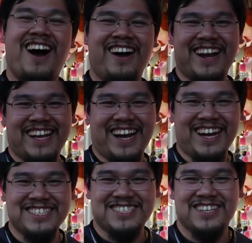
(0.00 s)
All right,
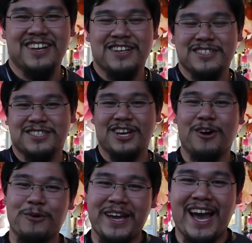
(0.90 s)
guys.
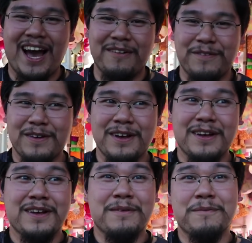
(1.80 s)
So we have
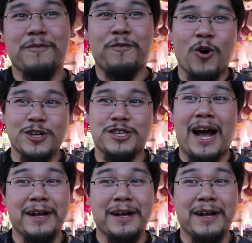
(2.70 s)
four.